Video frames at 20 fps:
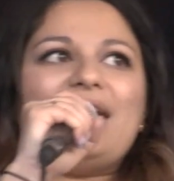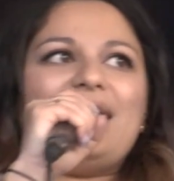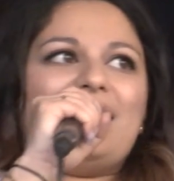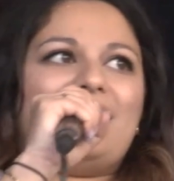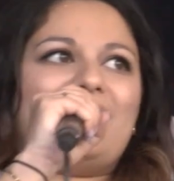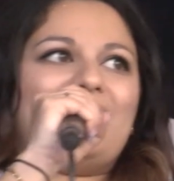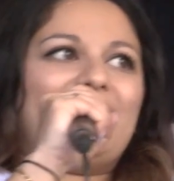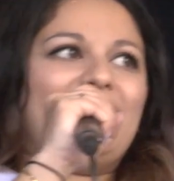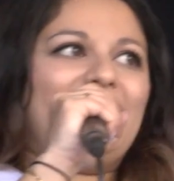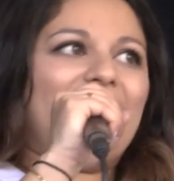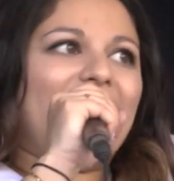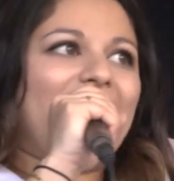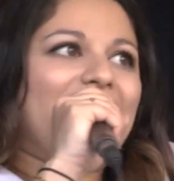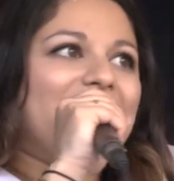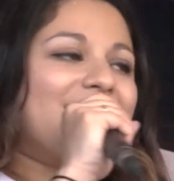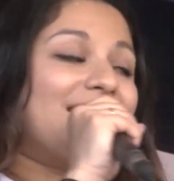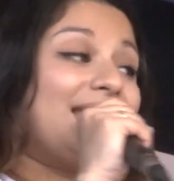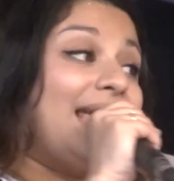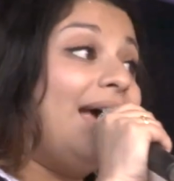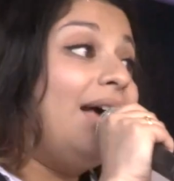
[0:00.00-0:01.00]
here
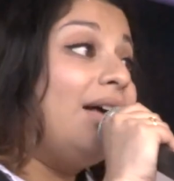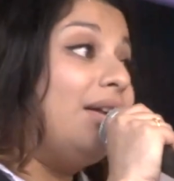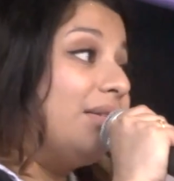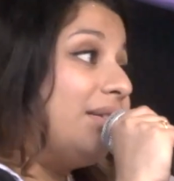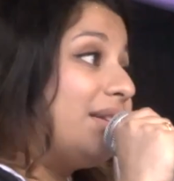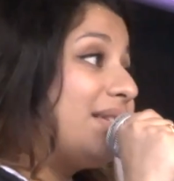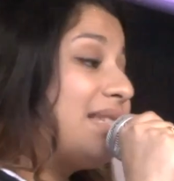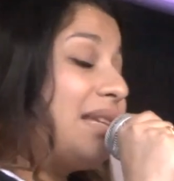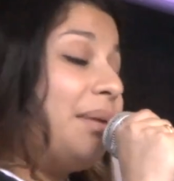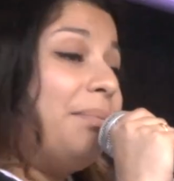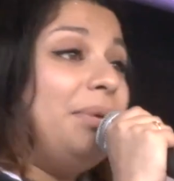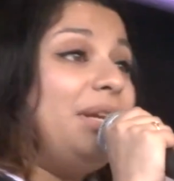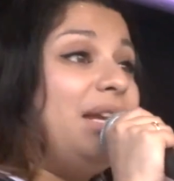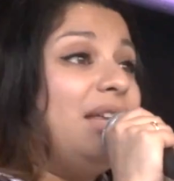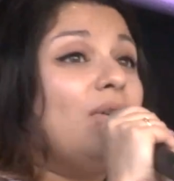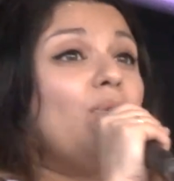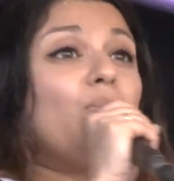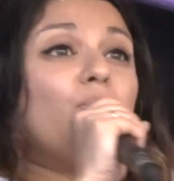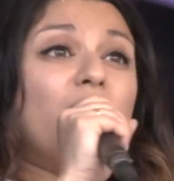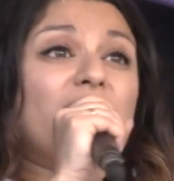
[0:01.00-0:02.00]
and tell somebody
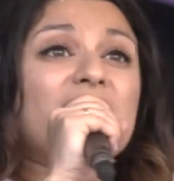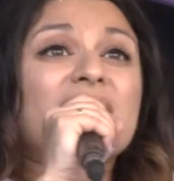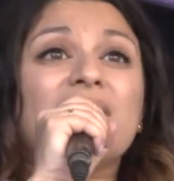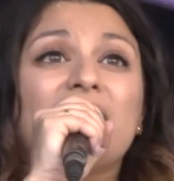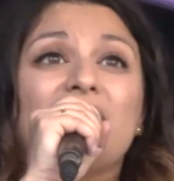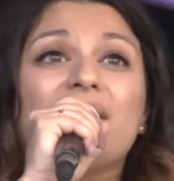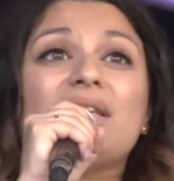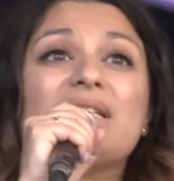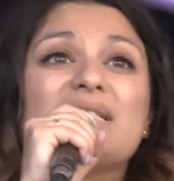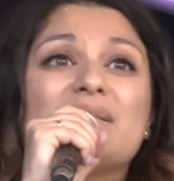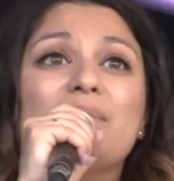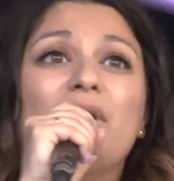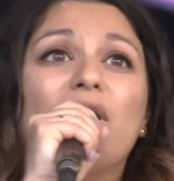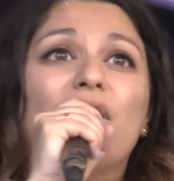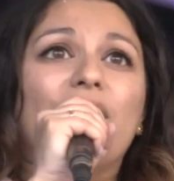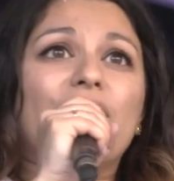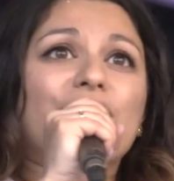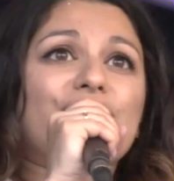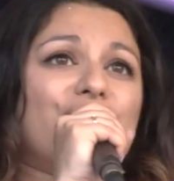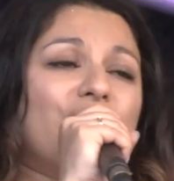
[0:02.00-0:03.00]
that wasn't at this
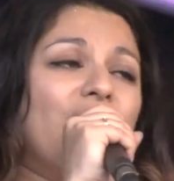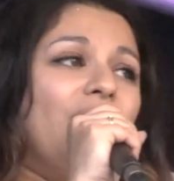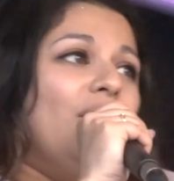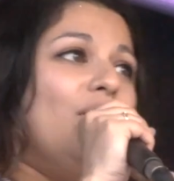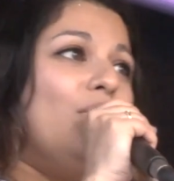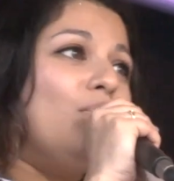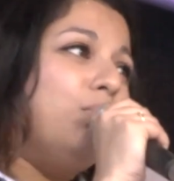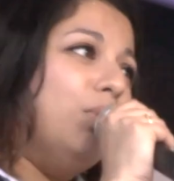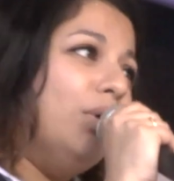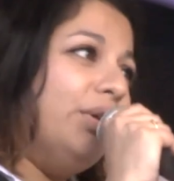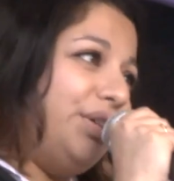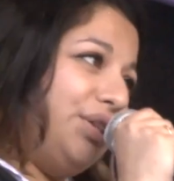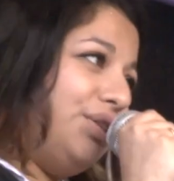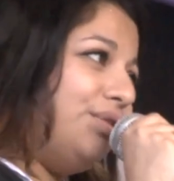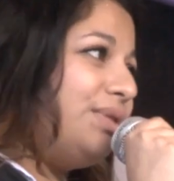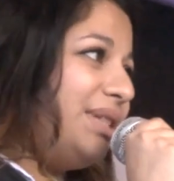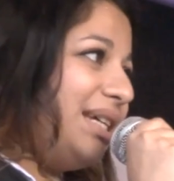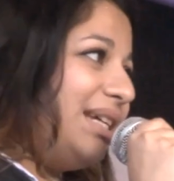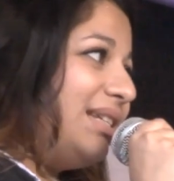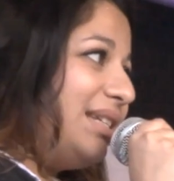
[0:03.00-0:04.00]
march what
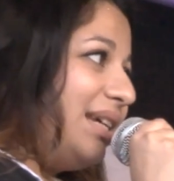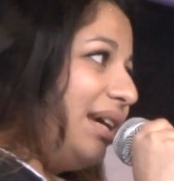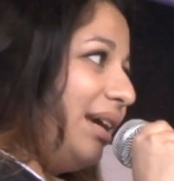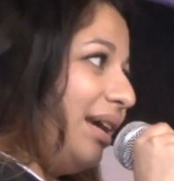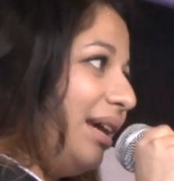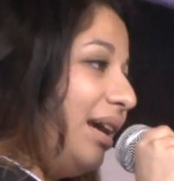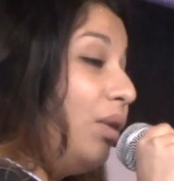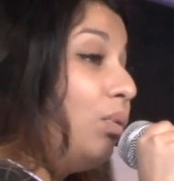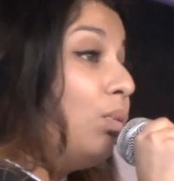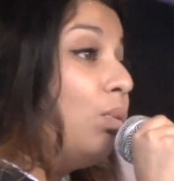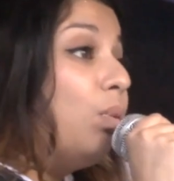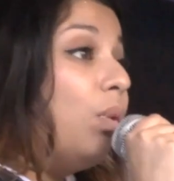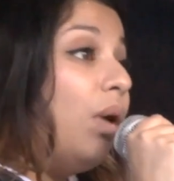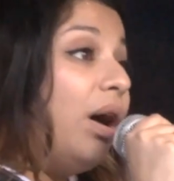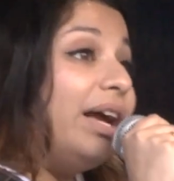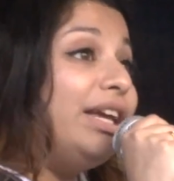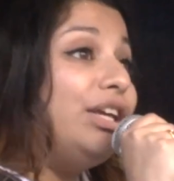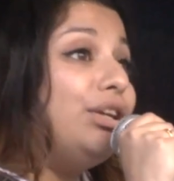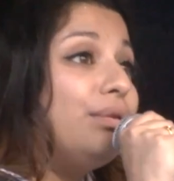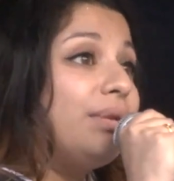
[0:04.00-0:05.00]
you did here and
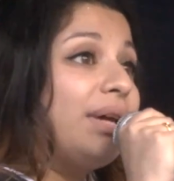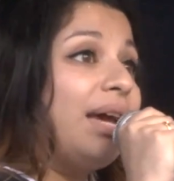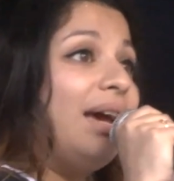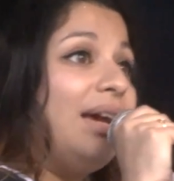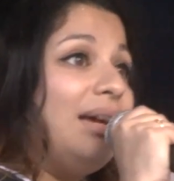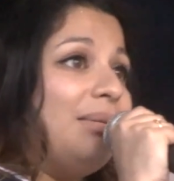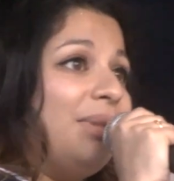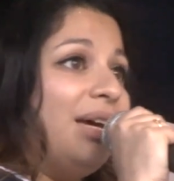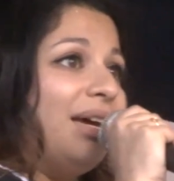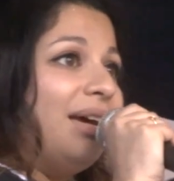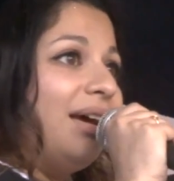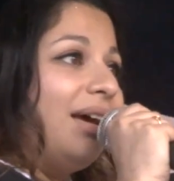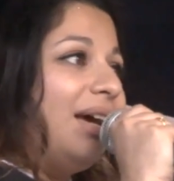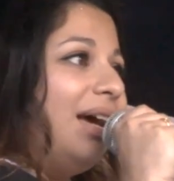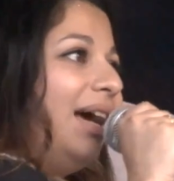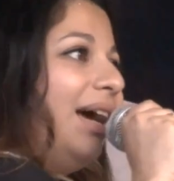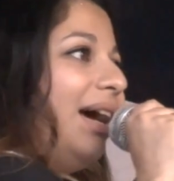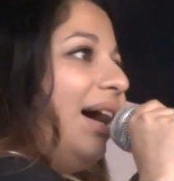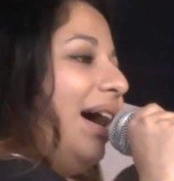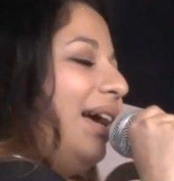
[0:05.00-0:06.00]
why you came here
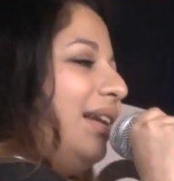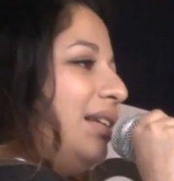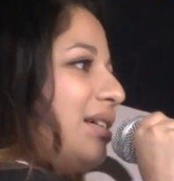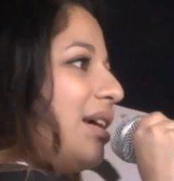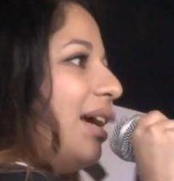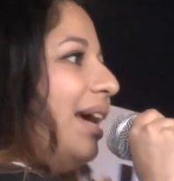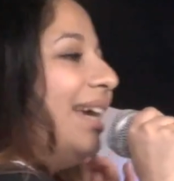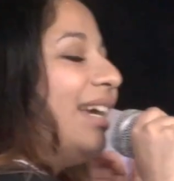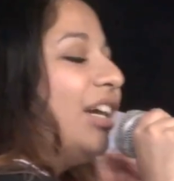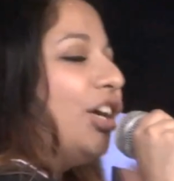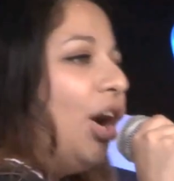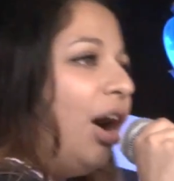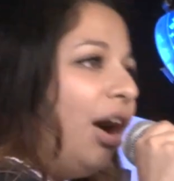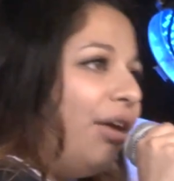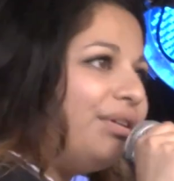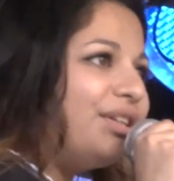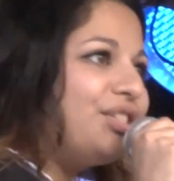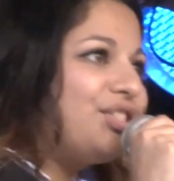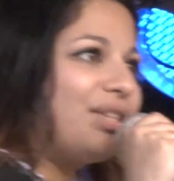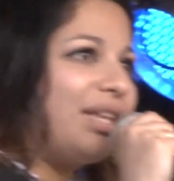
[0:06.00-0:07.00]
and
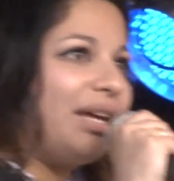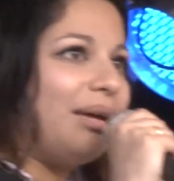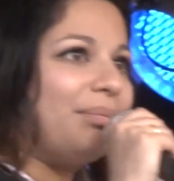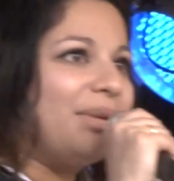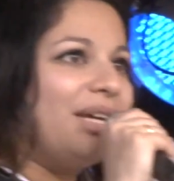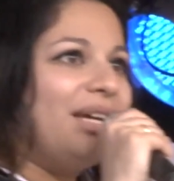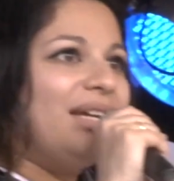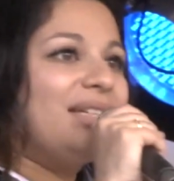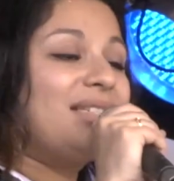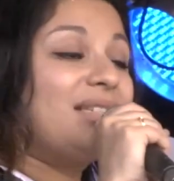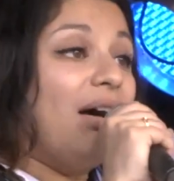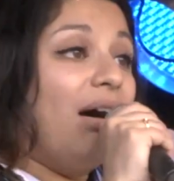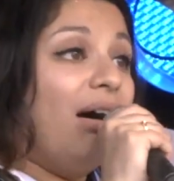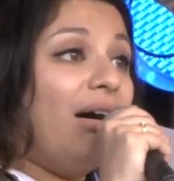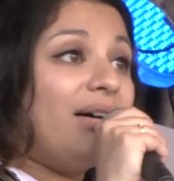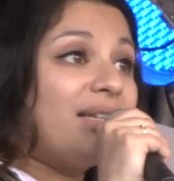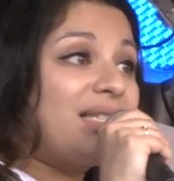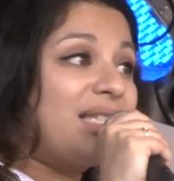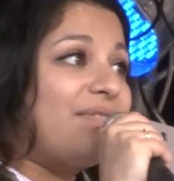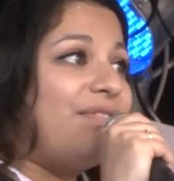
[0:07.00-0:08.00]
encourage them to
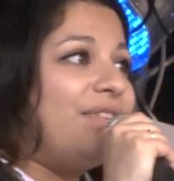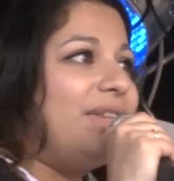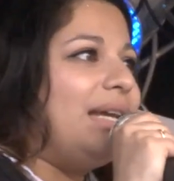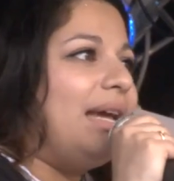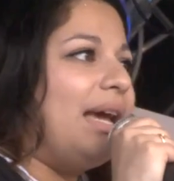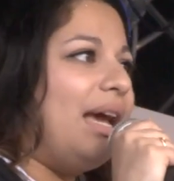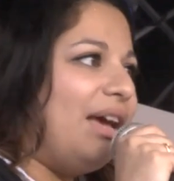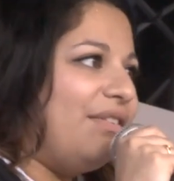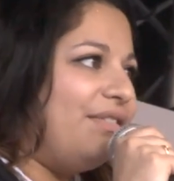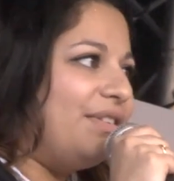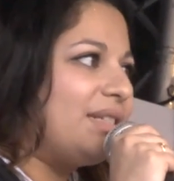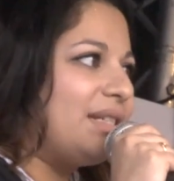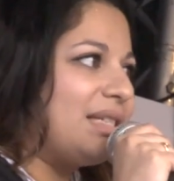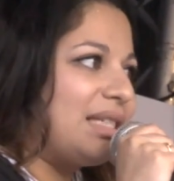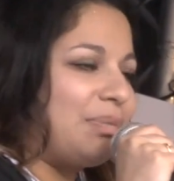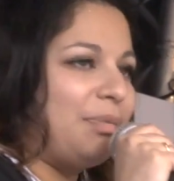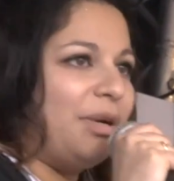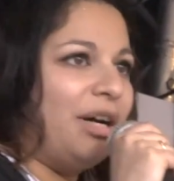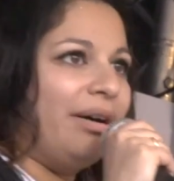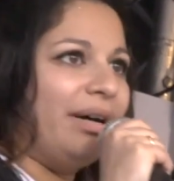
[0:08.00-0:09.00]
ask for the
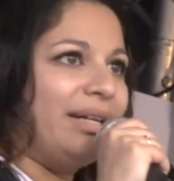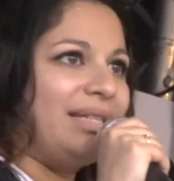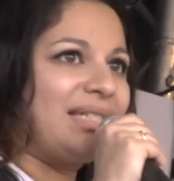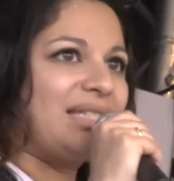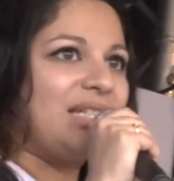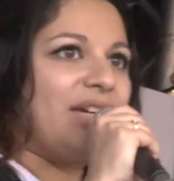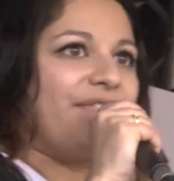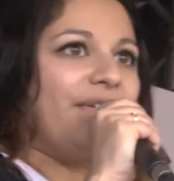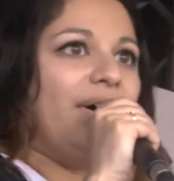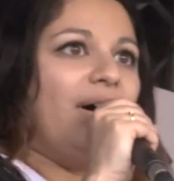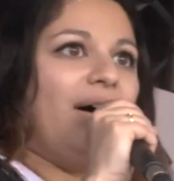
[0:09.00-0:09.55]
evidence behind stuff.